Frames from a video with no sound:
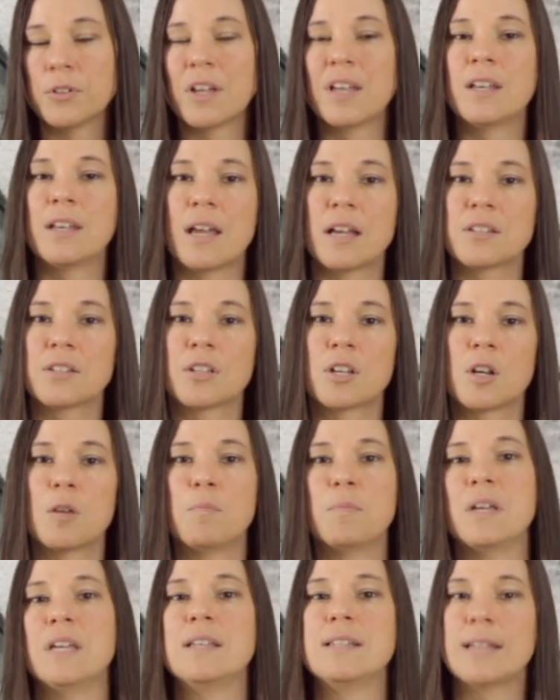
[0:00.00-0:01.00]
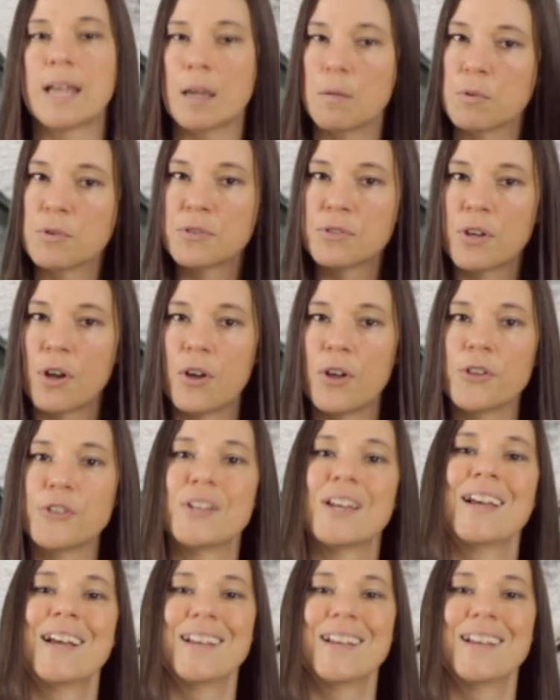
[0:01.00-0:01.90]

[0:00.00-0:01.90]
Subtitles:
and that's going to be table salt,